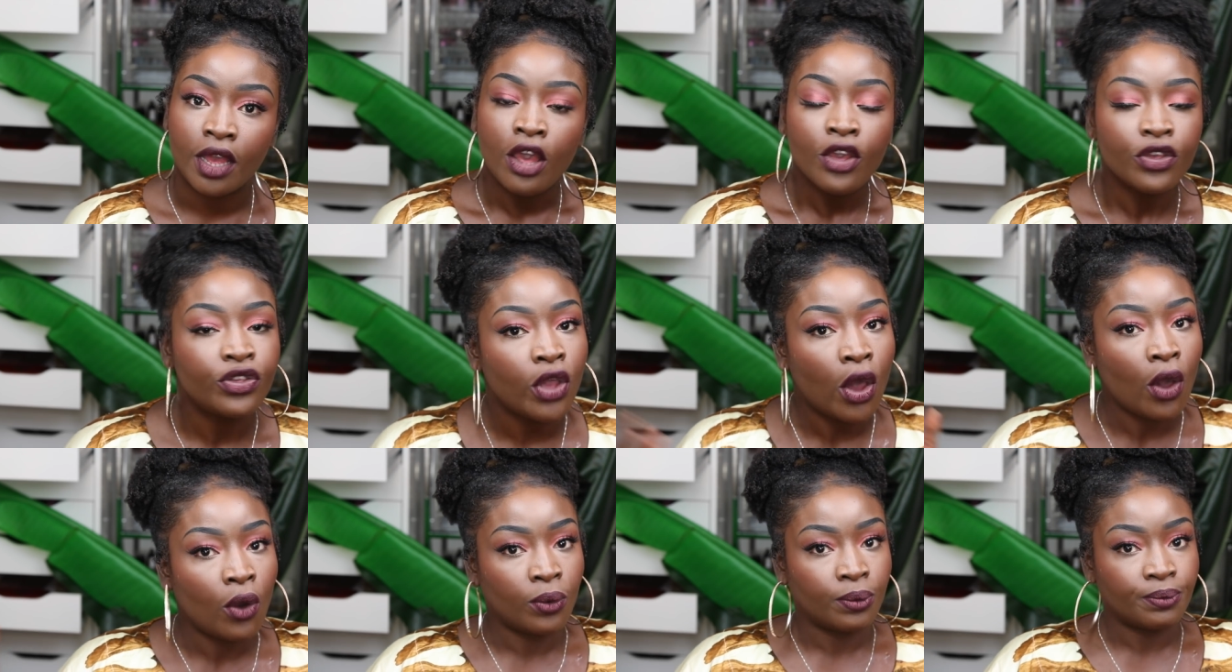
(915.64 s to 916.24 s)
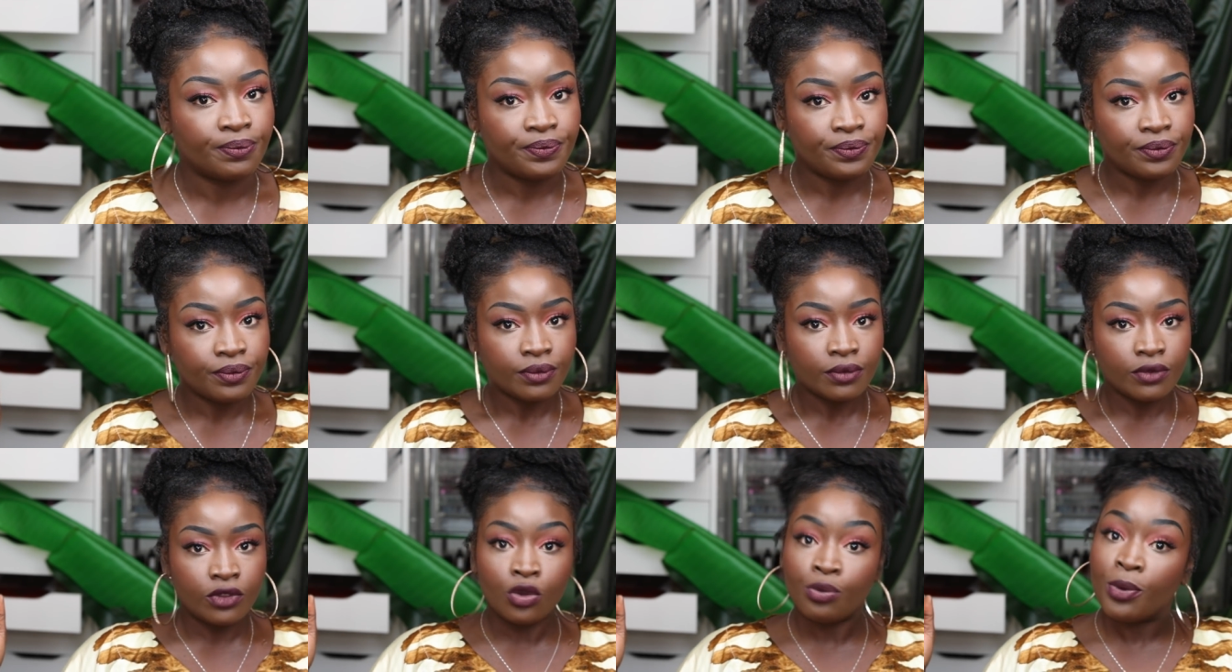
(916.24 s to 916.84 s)
So,
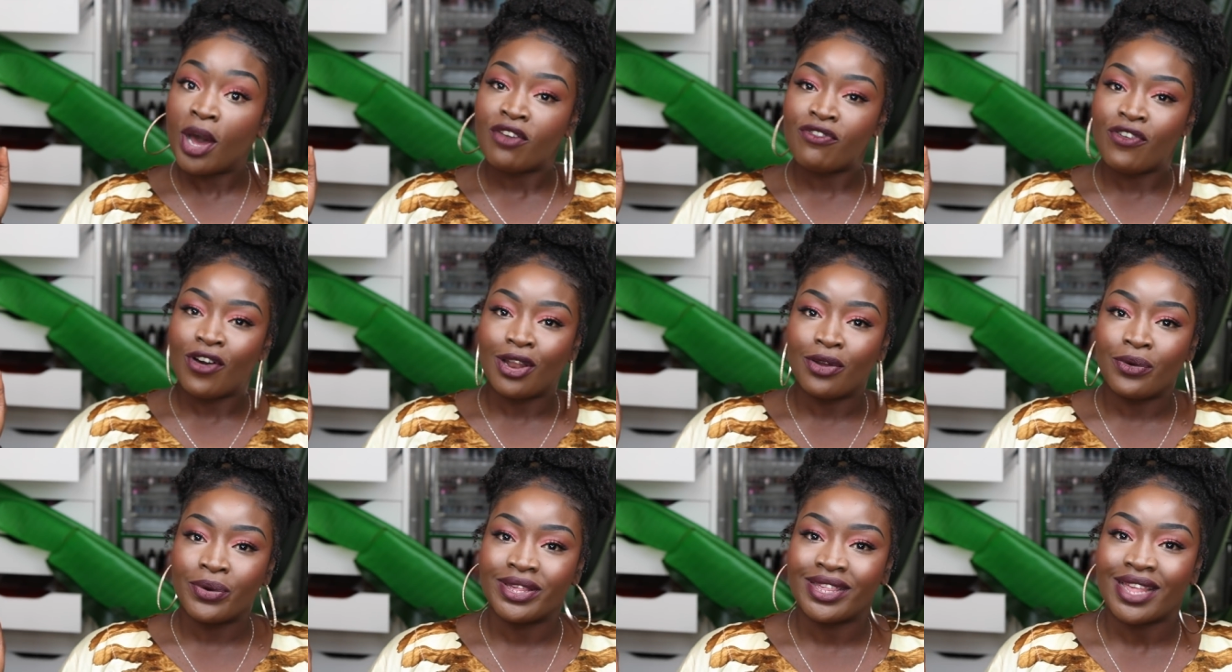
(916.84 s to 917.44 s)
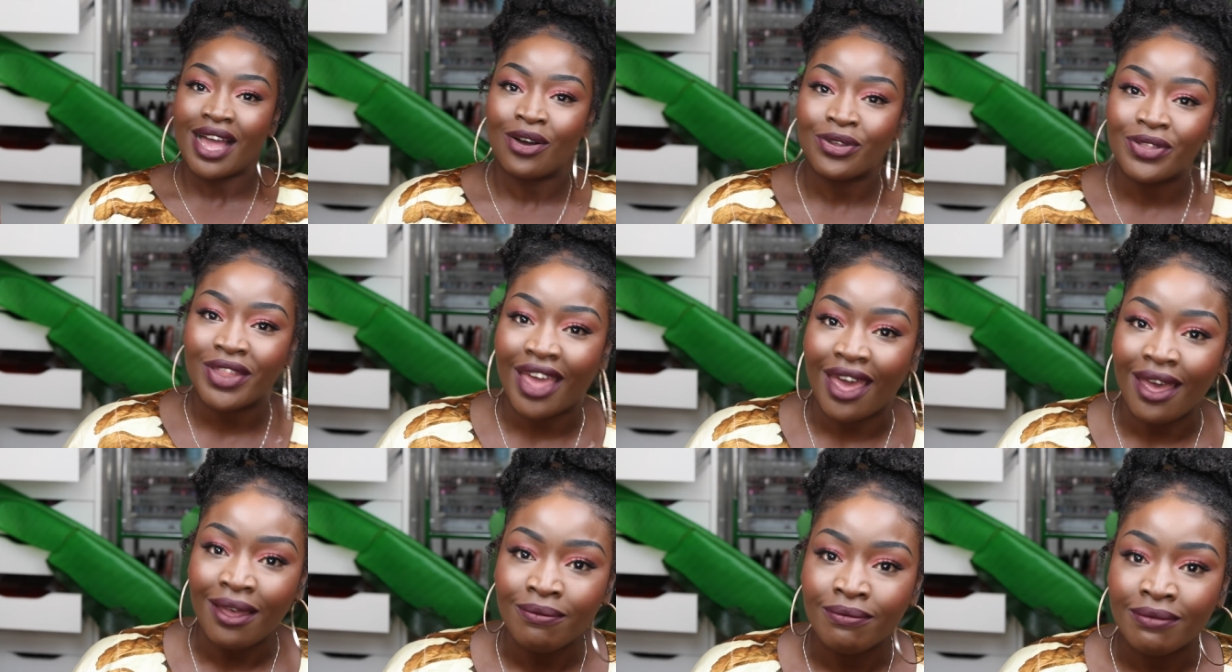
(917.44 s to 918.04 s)
to my followers out
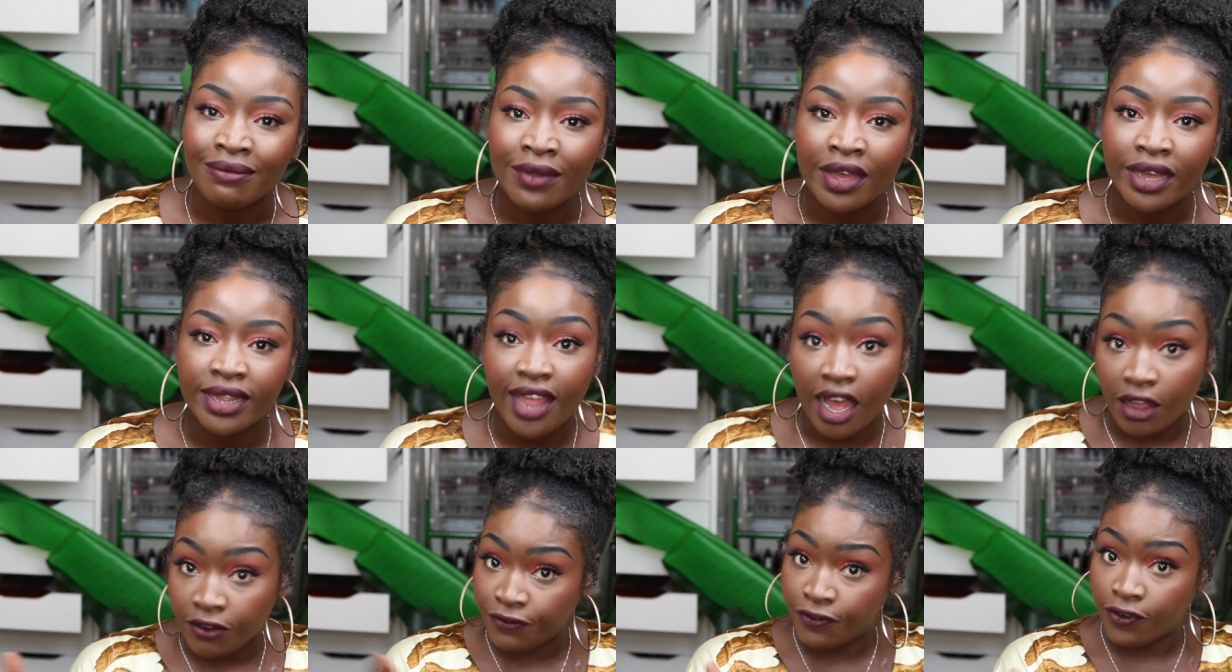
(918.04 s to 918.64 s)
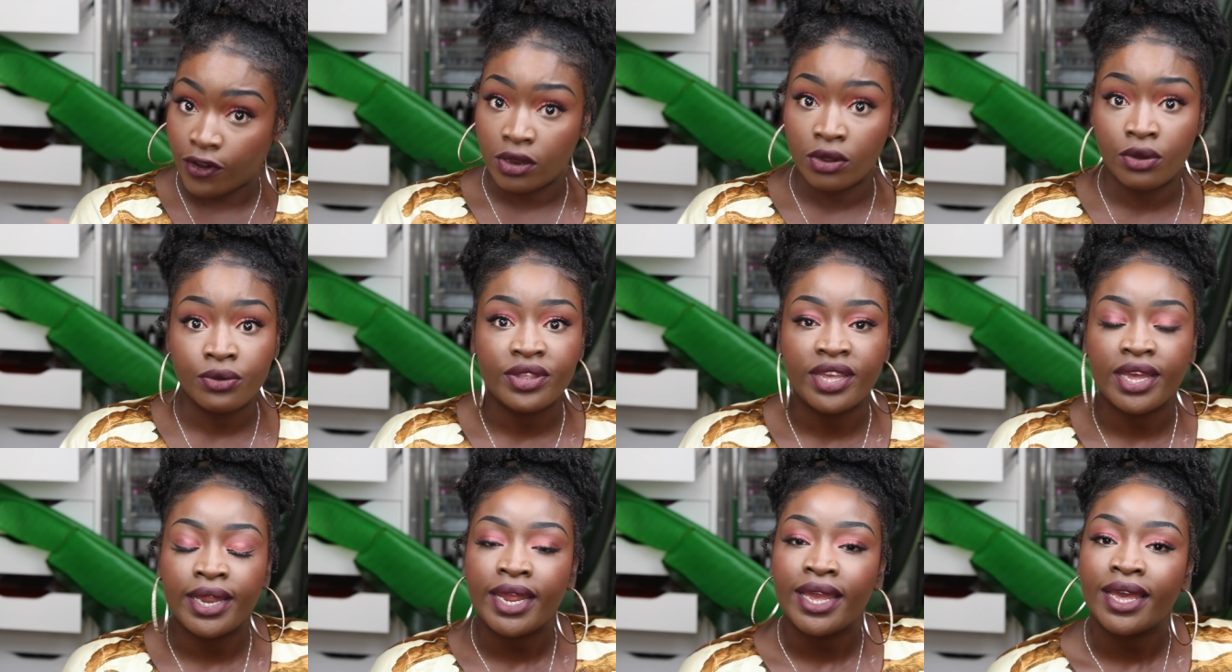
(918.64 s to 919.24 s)
there that follow
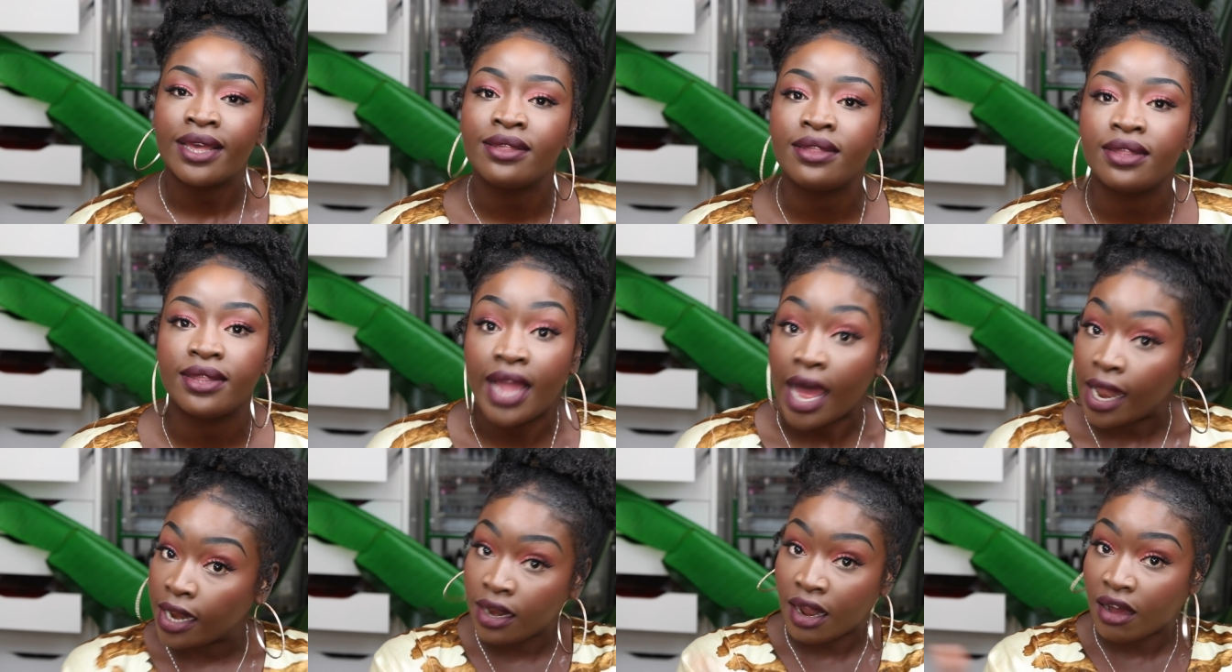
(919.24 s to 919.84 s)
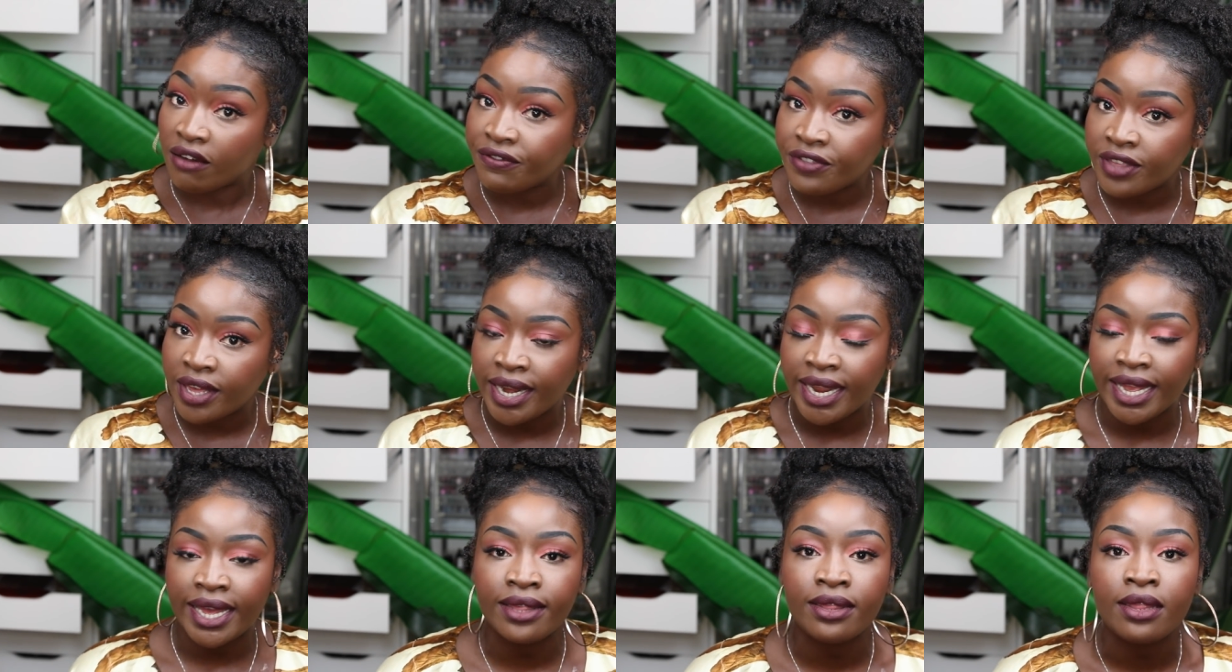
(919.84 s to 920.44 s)
Therese, that love
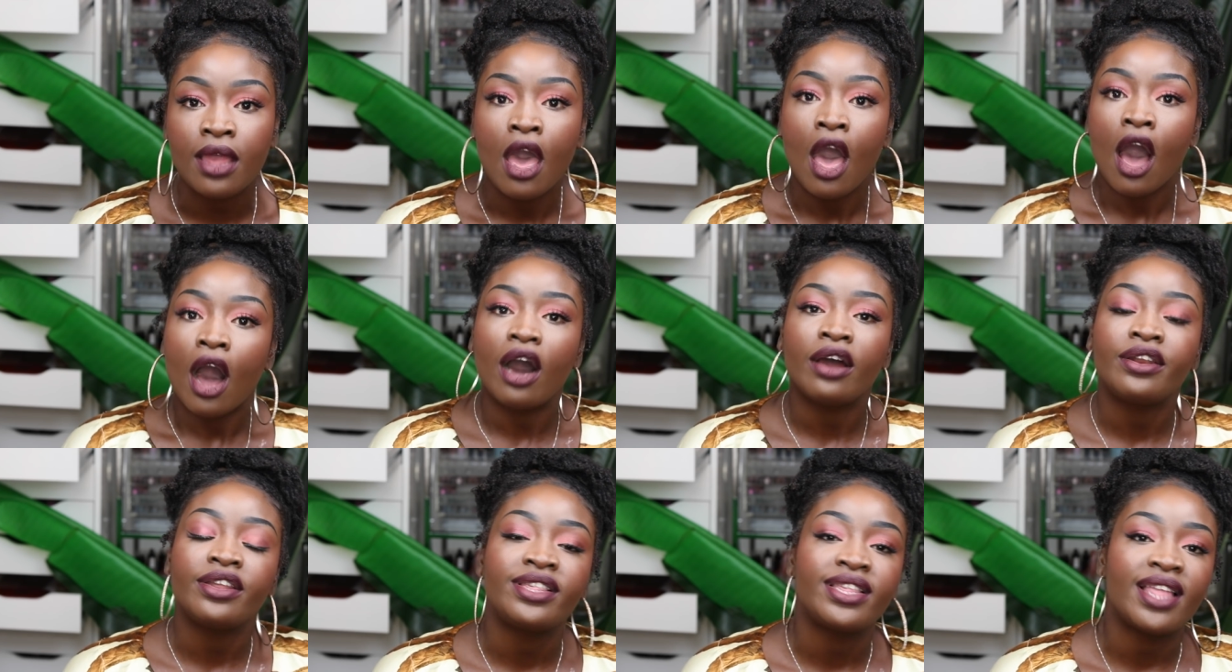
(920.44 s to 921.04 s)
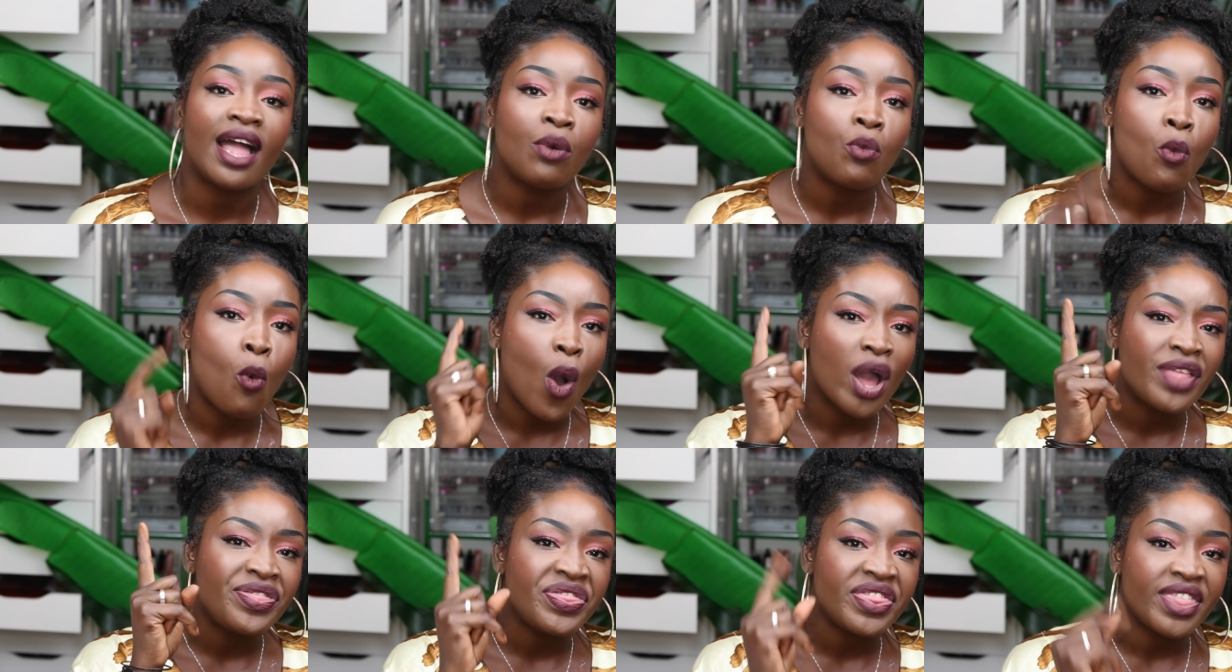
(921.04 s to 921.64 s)
Therese, understand
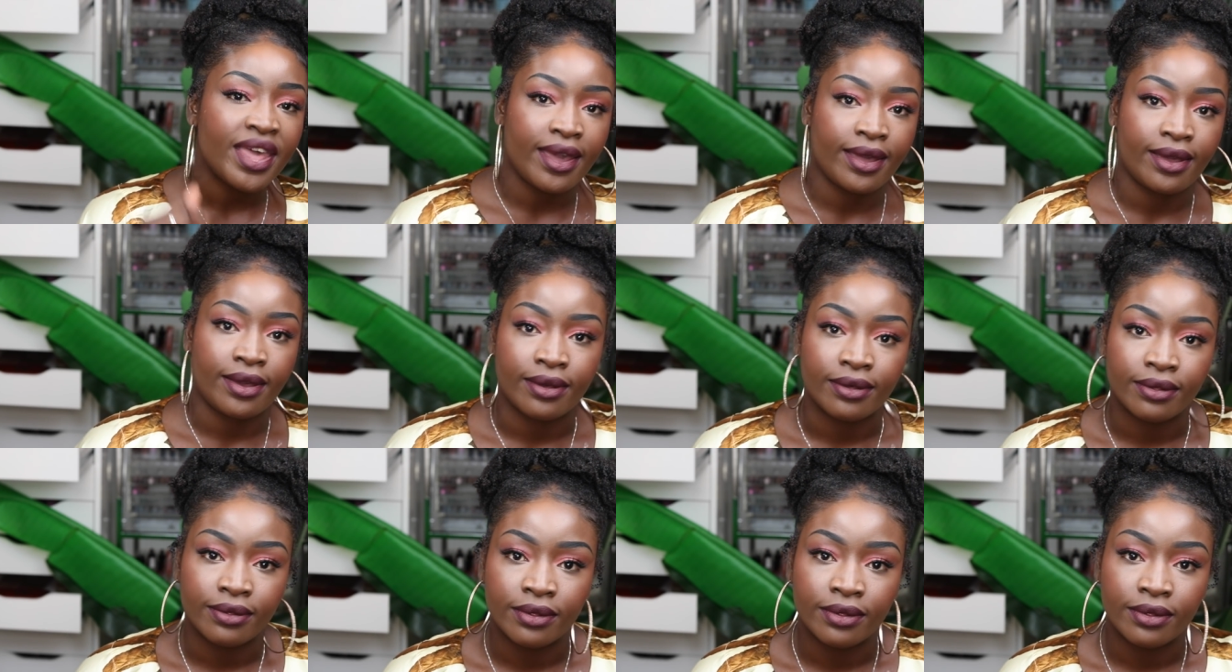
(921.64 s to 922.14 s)
one thing.